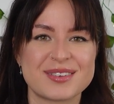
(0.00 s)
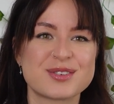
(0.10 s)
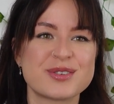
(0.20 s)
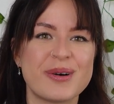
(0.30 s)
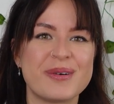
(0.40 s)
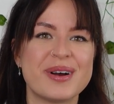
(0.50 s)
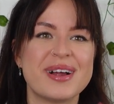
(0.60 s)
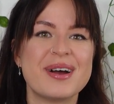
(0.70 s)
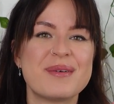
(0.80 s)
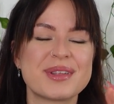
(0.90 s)
So
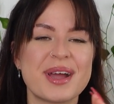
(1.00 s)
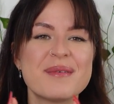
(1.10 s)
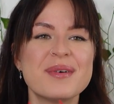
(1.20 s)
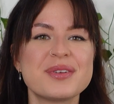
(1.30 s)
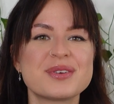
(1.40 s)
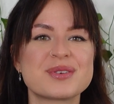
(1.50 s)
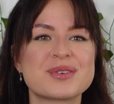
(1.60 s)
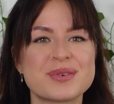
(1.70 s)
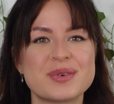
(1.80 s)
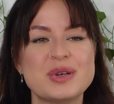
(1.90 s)
what I want you to
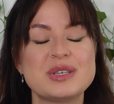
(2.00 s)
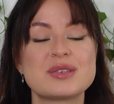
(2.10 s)
do is